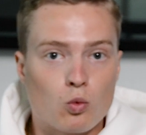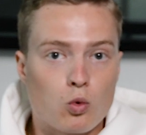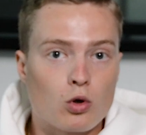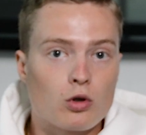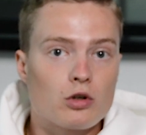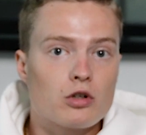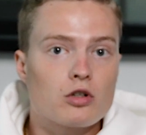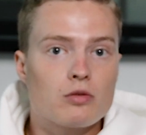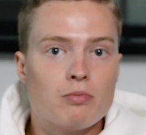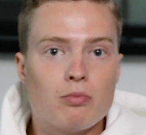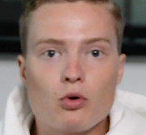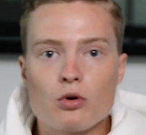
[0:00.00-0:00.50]

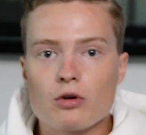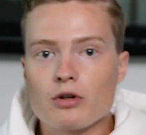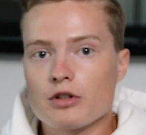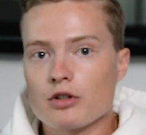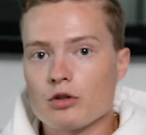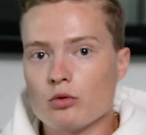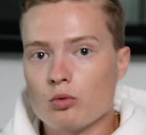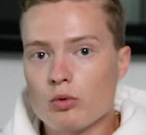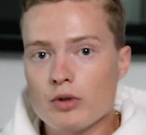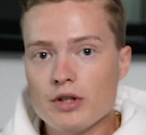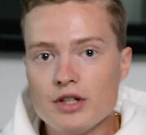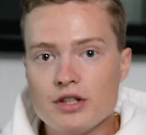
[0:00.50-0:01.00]
work more in a
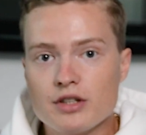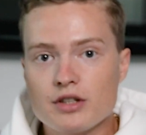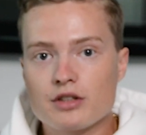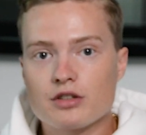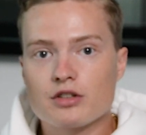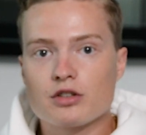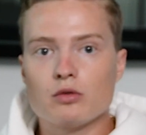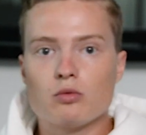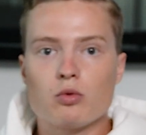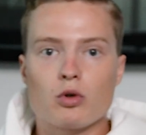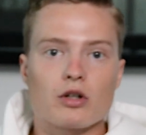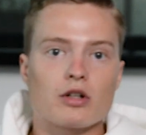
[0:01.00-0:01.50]
week
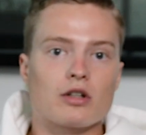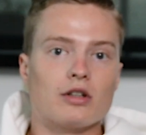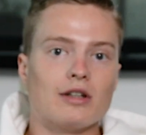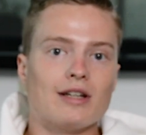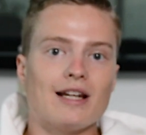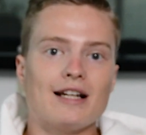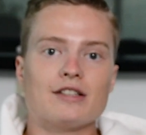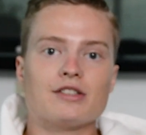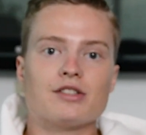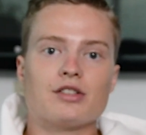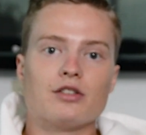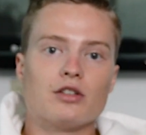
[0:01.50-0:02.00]
to work
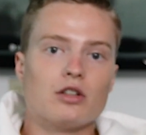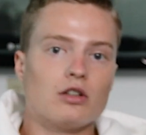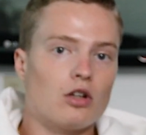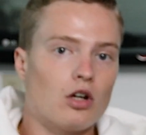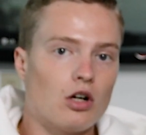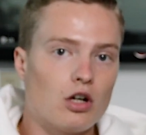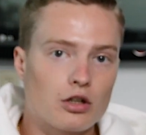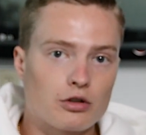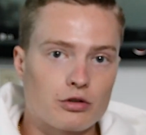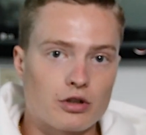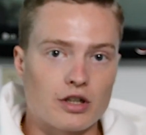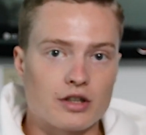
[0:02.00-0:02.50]
less in the
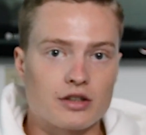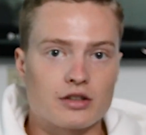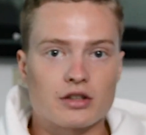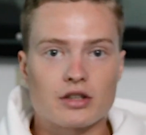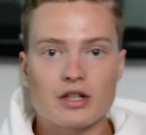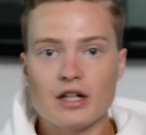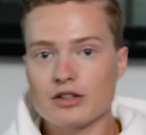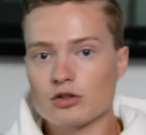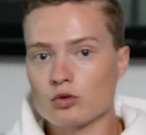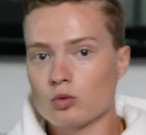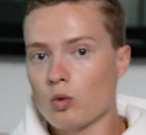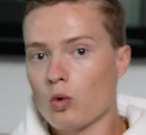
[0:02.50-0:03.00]
long run.
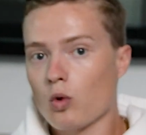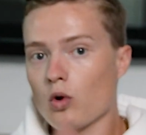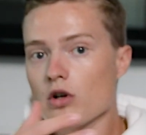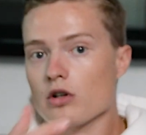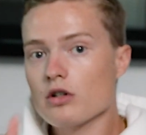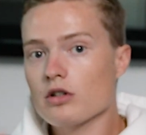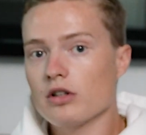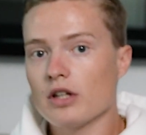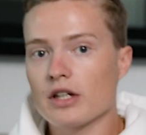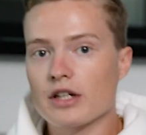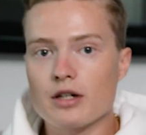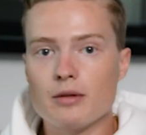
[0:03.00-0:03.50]
Guys,
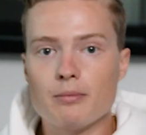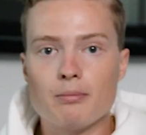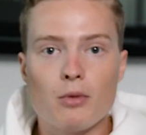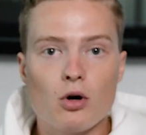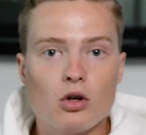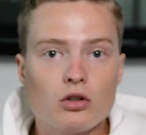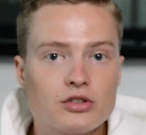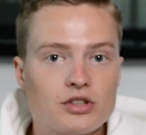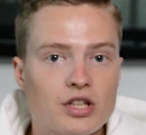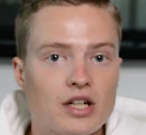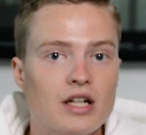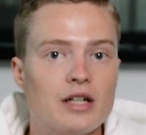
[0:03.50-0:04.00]
work like a
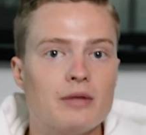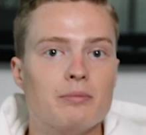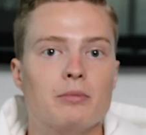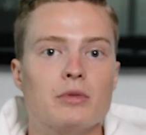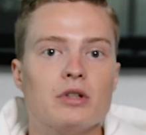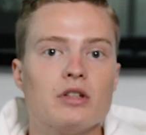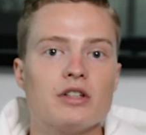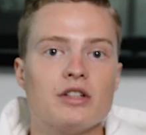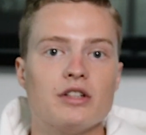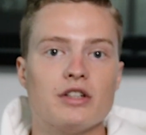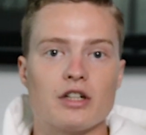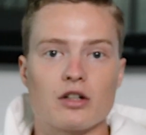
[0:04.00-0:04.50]

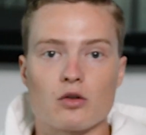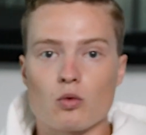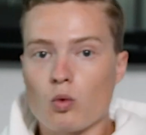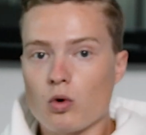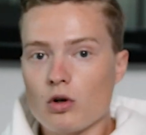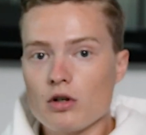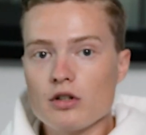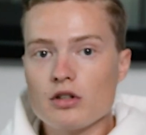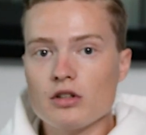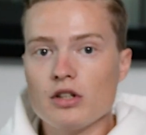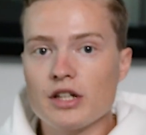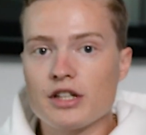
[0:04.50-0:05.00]
multi-millionaire.
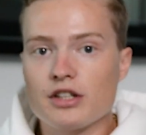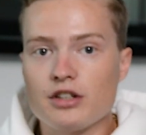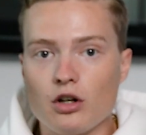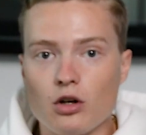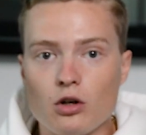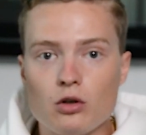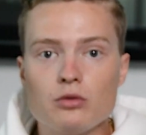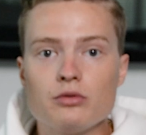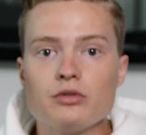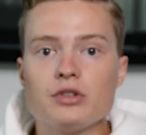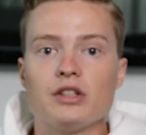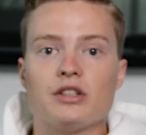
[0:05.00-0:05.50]
Work like you
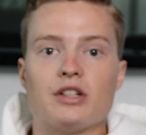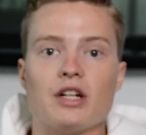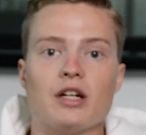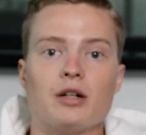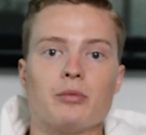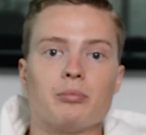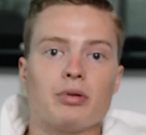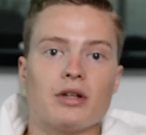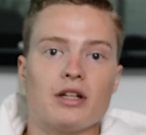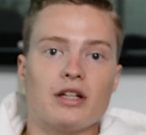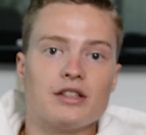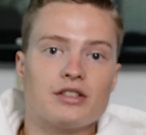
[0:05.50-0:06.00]
own the damn
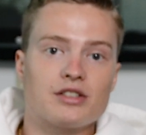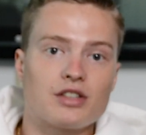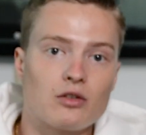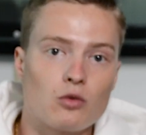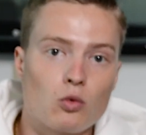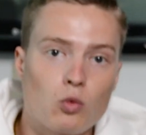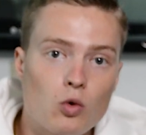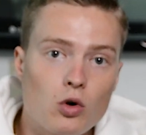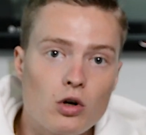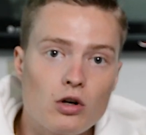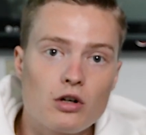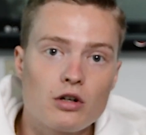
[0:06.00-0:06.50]
place, and
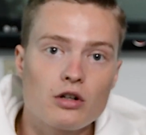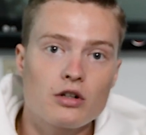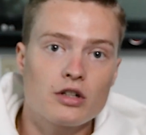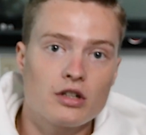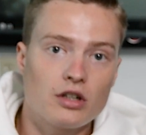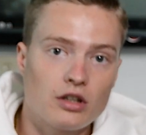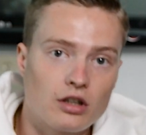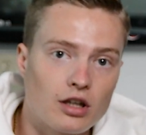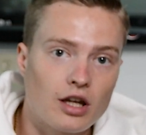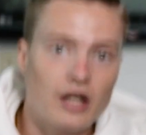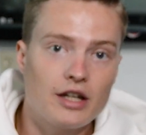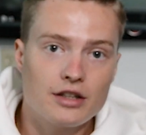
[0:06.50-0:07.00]

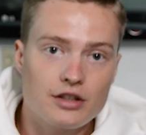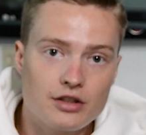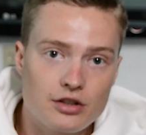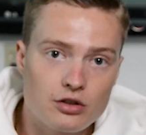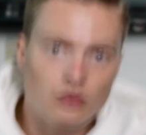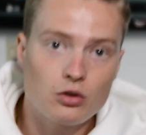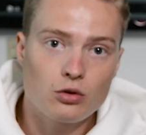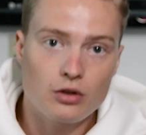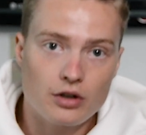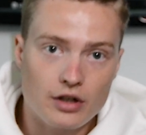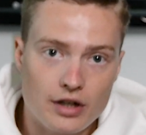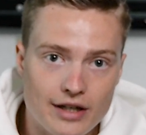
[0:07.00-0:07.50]
work like
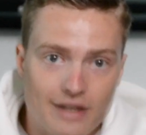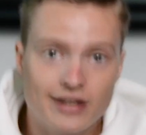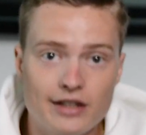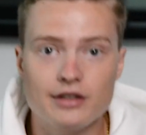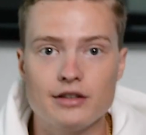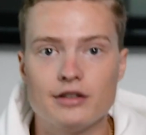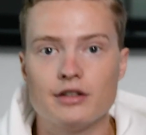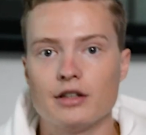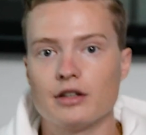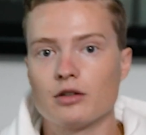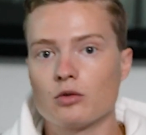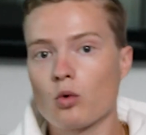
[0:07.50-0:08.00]
you're
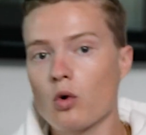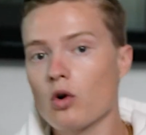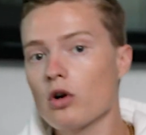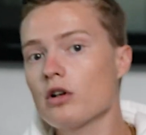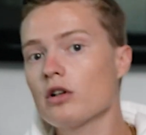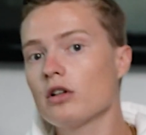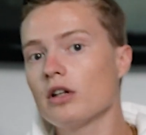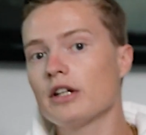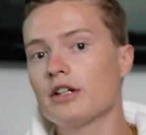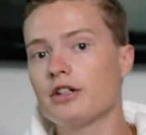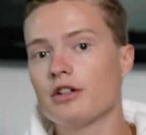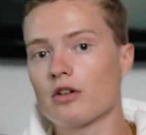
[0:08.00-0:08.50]
hitting it.
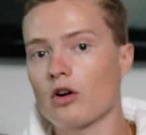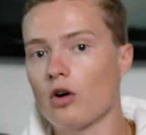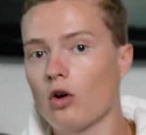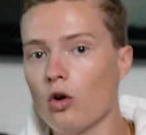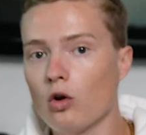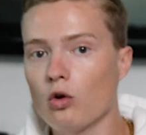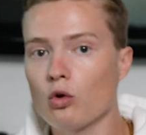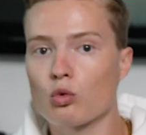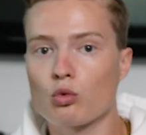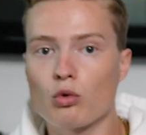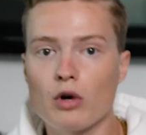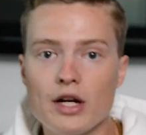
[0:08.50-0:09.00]
Work like you're
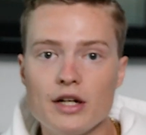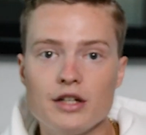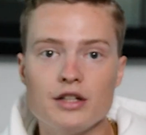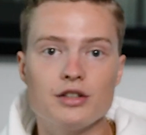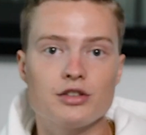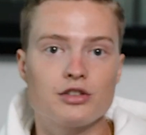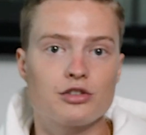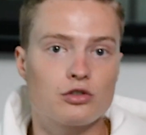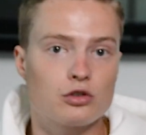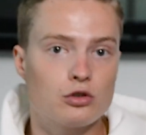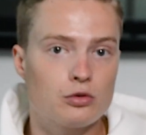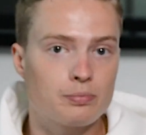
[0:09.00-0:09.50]
already
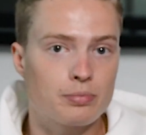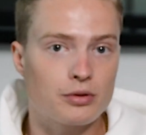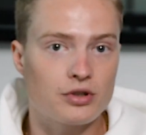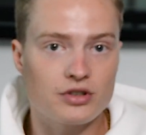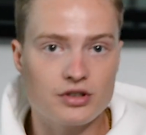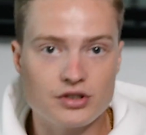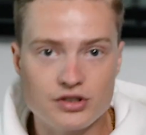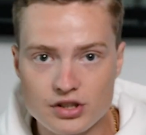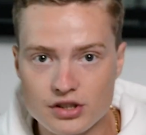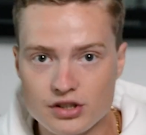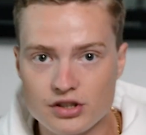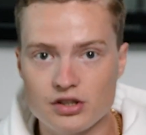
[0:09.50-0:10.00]
super
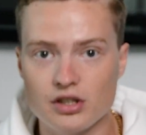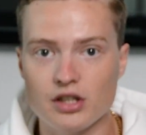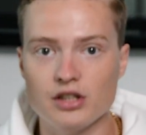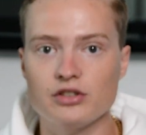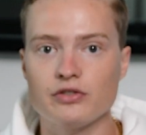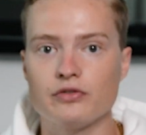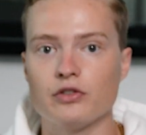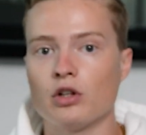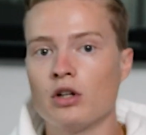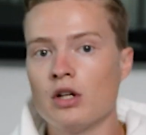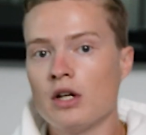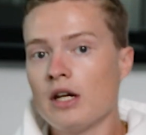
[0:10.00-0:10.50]

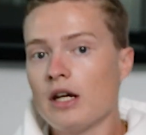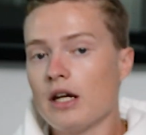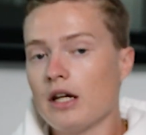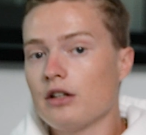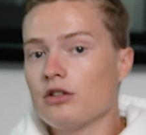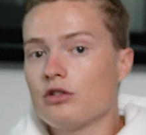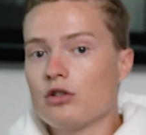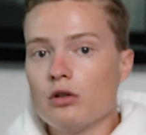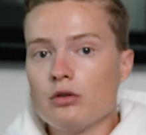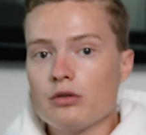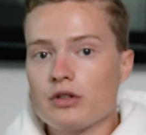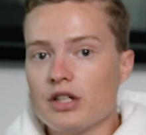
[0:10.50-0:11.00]
successful.
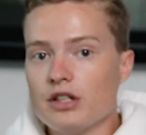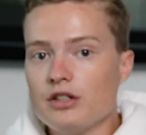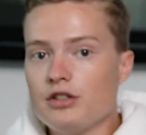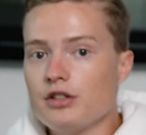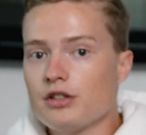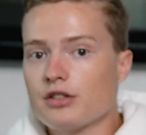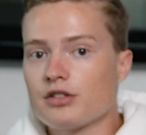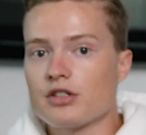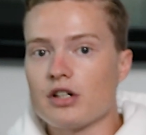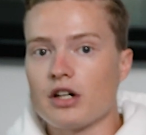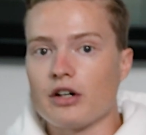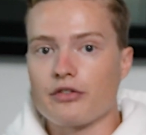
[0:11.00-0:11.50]
And don't kid
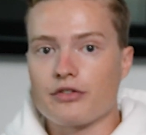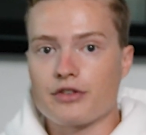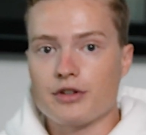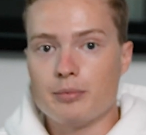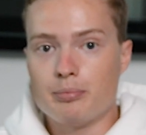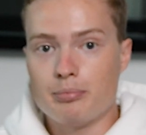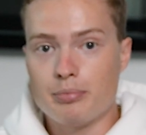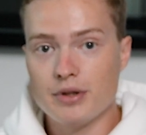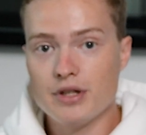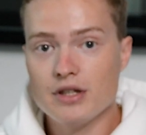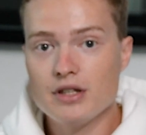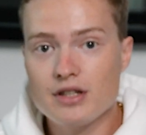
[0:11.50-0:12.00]
yourself, the
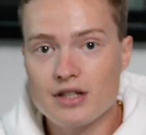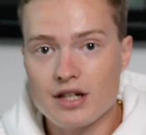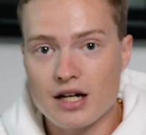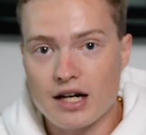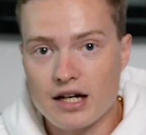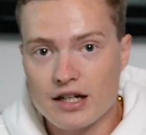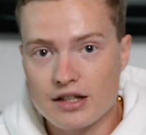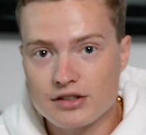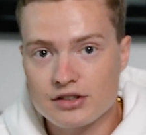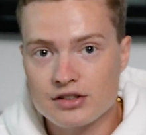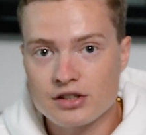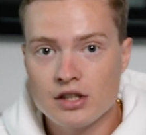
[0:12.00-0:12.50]
big
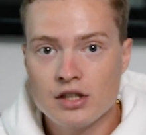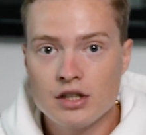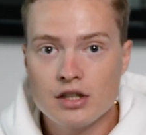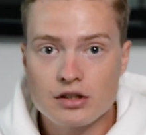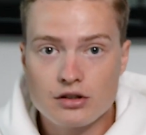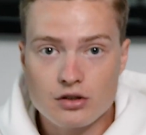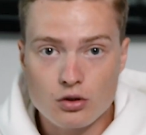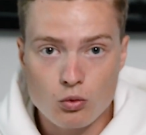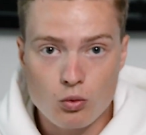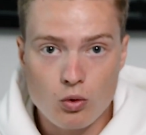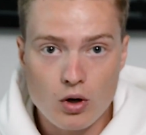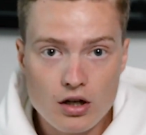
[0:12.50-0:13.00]
guys,
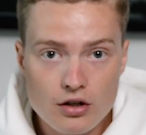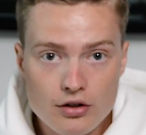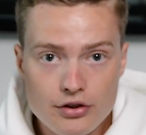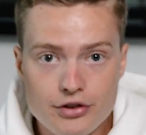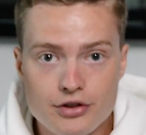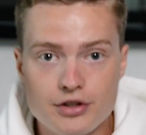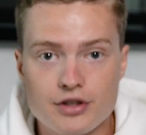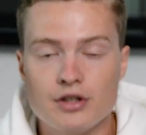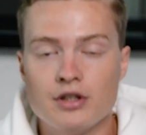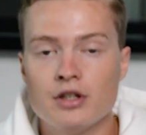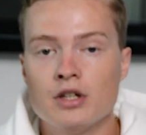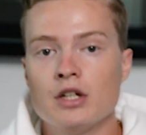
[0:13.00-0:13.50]
the
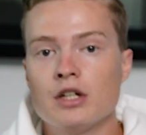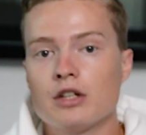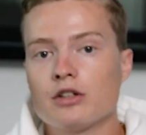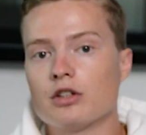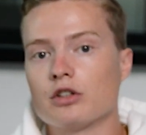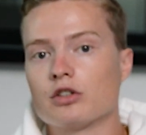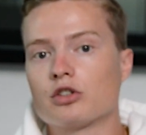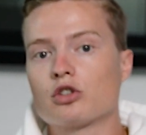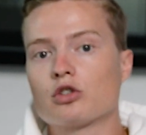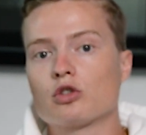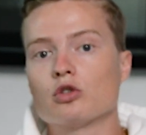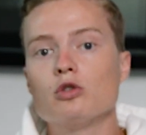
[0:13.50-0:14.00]
wealthy, the
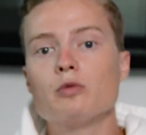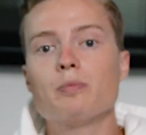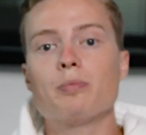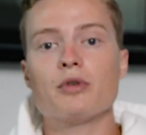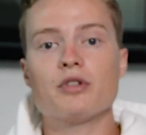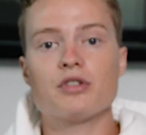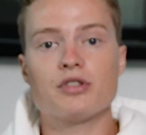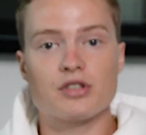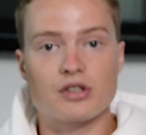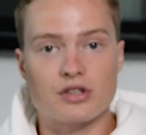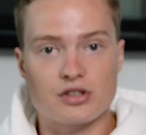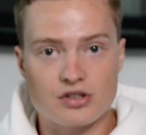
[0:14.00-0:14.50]

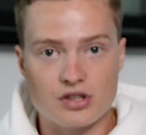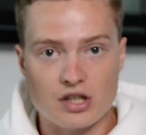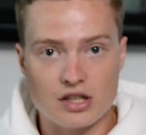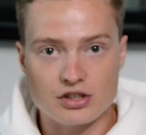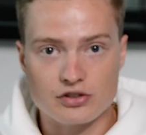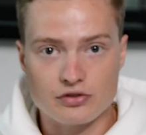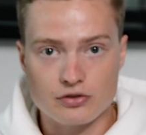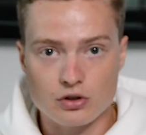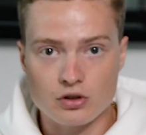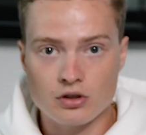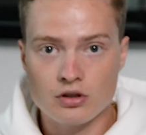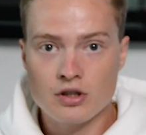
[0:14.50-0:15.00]
super
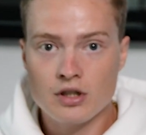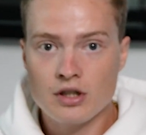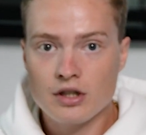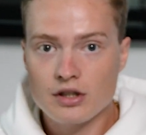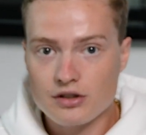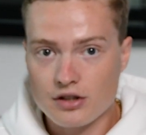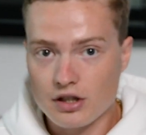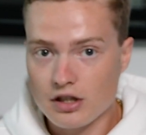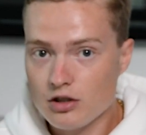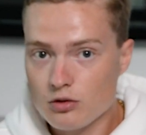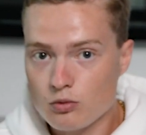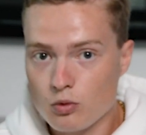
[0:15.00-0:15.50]
successful,
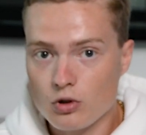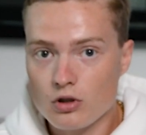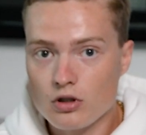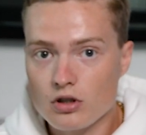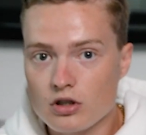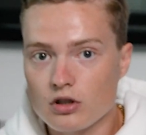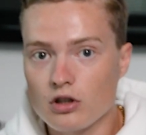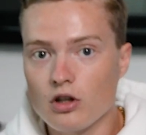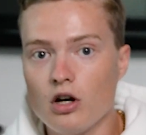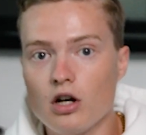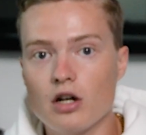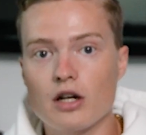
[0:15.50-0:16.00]
they work
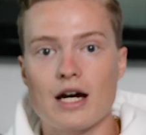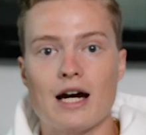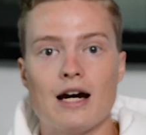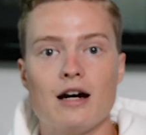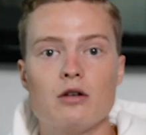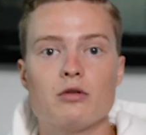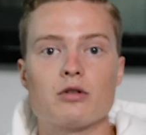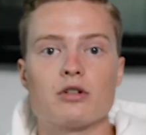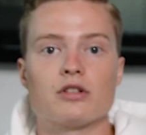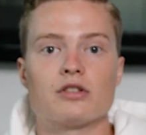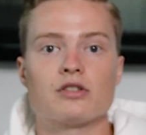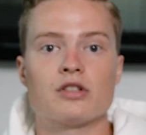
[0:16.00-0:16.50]
long
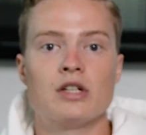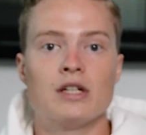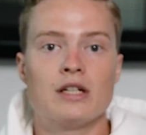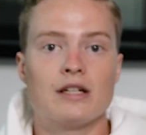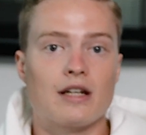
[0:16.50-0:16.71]
hours.